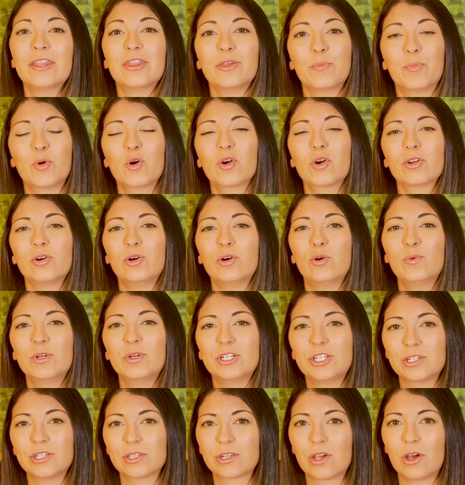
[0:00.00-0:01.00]
The portal,
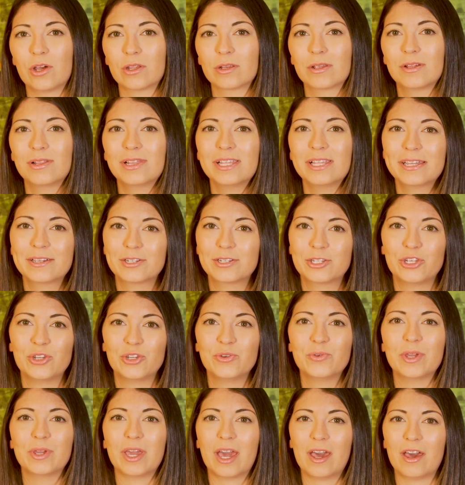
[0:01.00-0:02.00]
which is called
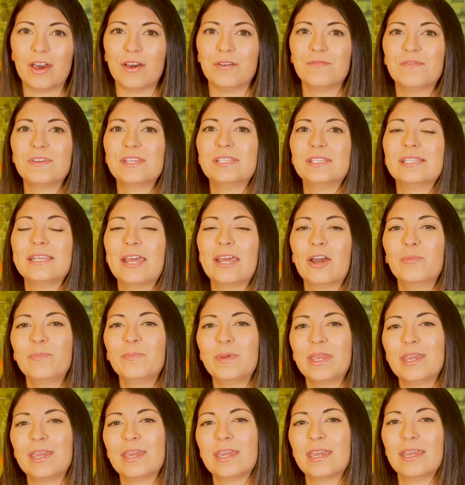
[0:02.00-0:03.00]
Click2Gov, is now
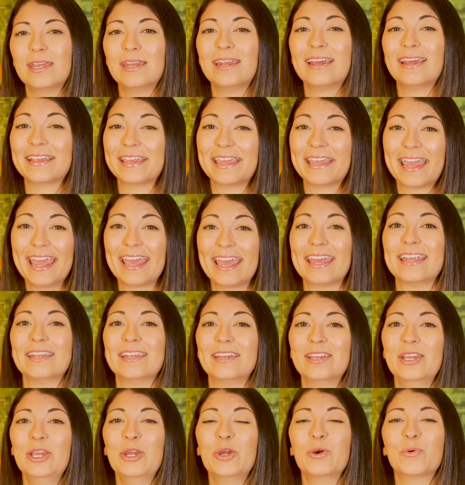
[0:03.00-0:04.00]
being hit
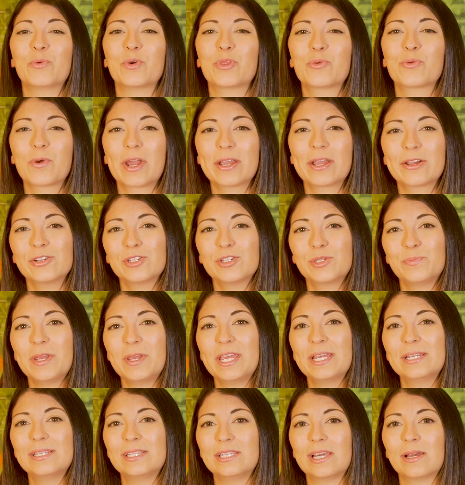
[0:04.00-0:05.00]
again, with records
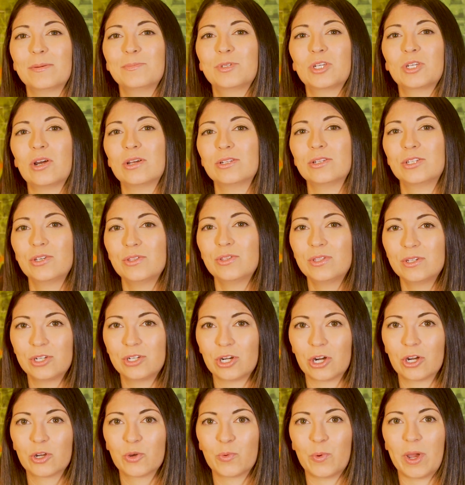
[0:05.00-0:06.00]
being dumped onto the
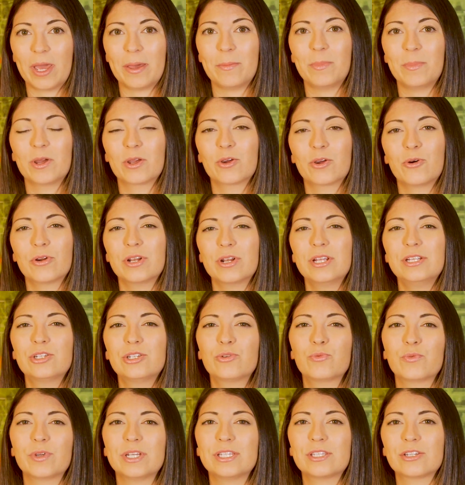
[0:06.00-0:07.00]
dark web, according
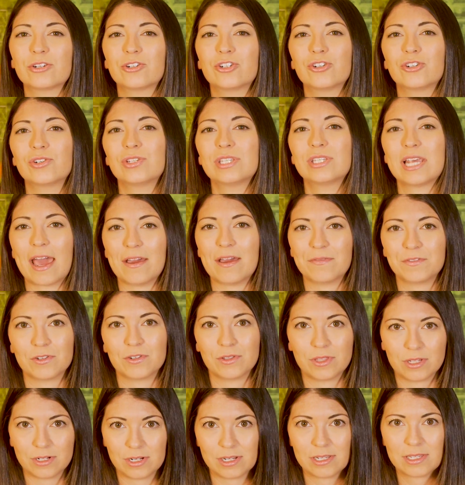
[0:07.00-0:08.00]
to researchers
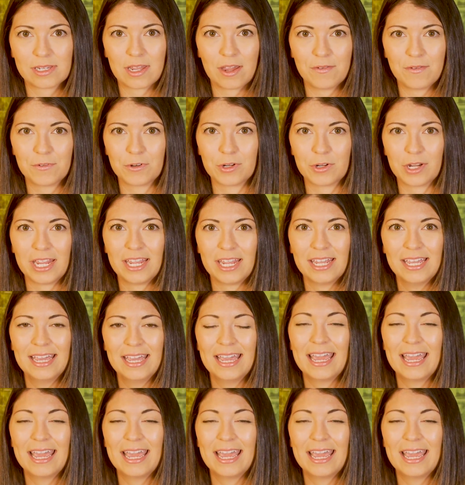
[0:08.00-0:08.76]
after the discovery.